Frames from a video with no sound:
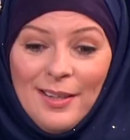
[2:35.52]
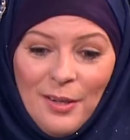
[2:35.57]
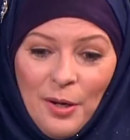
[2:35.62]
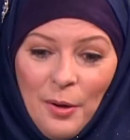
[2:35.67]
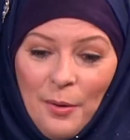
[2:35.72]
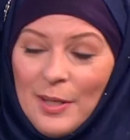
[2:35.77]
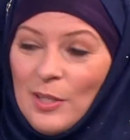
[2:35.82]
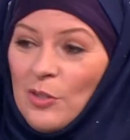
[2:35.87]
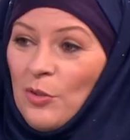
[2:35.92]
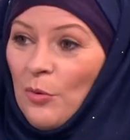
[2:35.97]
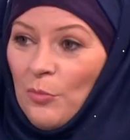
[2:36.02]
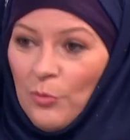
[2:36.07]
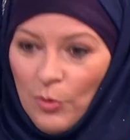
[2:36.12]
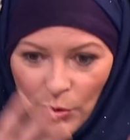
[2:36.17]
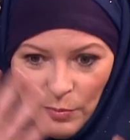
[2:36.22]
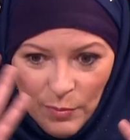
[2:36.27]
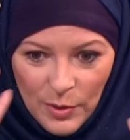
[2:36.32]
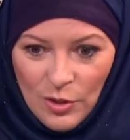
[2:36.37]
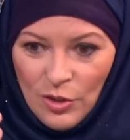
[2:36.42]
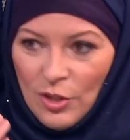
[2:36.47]
you go into a
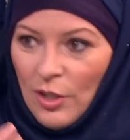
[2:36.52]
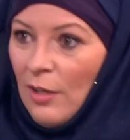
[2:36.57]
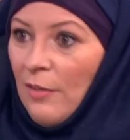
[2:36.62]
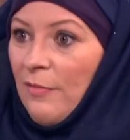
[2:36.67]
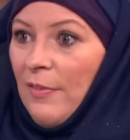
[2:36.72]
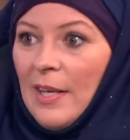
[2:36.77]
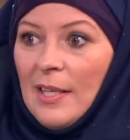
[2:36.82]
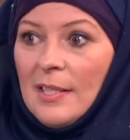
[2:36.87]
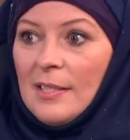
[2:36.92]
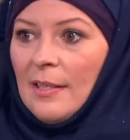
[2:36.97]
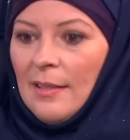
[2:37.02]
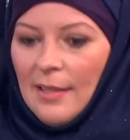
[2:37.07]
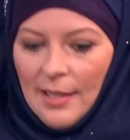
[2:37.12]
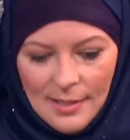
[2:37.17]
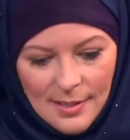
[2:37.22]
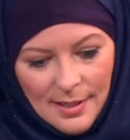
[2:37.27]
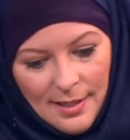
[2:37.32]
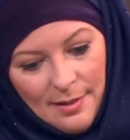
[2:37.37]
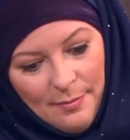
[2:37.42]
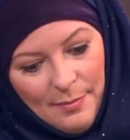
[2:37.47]
room and you show your face and
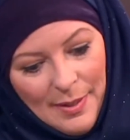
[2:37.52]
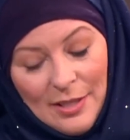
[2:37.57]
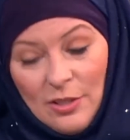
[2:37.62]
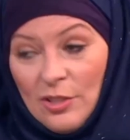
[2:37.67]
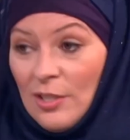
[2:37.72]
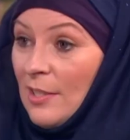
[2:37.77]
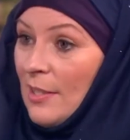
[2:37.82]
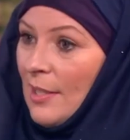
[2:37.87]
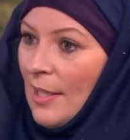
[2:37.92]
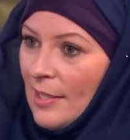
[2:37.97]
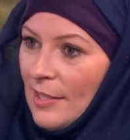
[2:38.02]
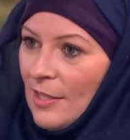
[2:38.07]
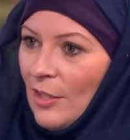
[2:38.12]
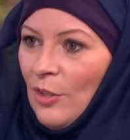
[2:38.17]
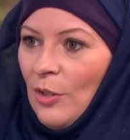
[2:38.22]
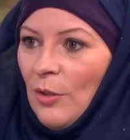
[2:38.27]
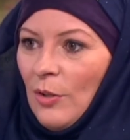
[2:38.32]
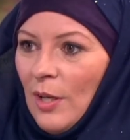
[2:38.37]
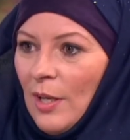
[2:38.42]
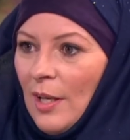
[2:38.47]
they say it matches this
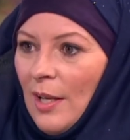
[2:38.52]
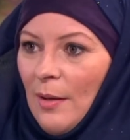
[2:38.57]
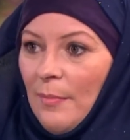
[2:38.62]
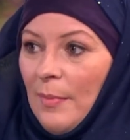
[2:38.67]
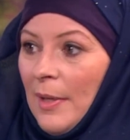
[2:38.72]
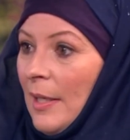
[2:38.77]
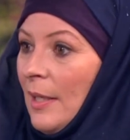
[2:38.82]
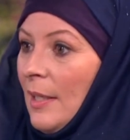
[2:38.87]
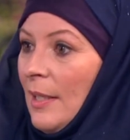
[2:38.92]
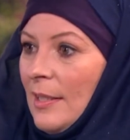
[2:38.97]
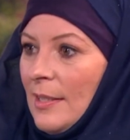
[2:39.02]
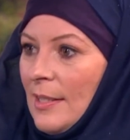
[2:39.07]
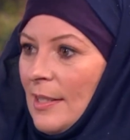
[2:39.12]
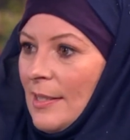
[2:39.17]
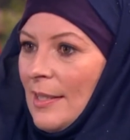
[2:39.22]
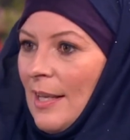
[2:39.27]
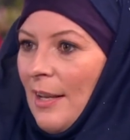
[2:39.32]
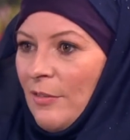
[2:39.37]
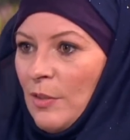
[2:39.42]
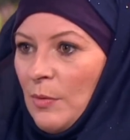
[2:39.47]
and you can come in, and it
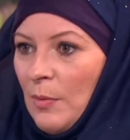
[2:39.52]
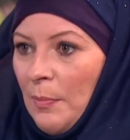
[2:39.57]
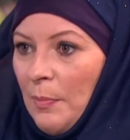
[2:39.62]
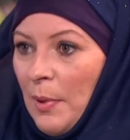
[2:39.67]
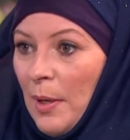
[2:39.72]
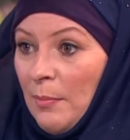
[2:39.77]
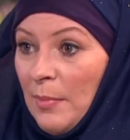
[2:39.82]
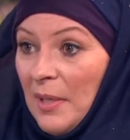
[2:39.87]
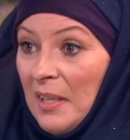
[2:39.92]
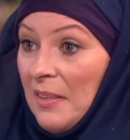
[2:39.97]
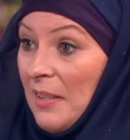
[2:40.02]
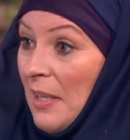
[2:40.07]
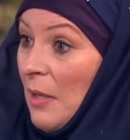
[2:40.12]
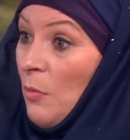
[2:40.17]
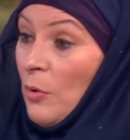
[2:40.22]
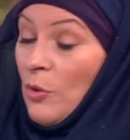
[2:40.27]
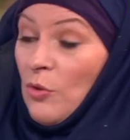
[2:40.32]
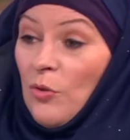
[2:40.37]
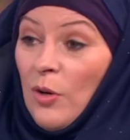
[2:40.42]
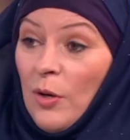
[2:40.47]
doesn't have to be a public
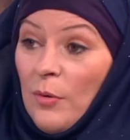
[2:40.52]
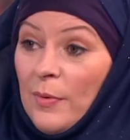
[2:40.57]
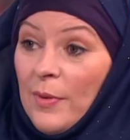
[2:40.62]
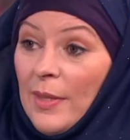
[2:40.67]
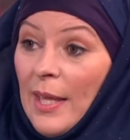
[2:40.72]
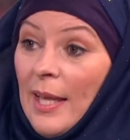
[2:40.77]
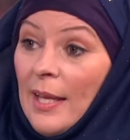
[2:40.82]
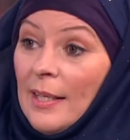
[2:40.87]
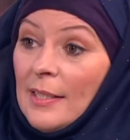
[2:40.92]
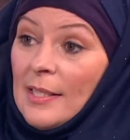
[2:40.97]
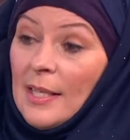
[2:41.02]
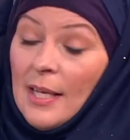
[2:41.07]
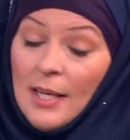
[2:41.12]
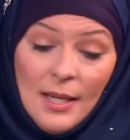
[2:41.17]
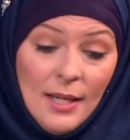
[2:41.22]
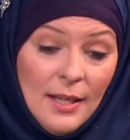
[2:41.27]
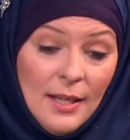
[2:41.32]
thing. What's wrong with that?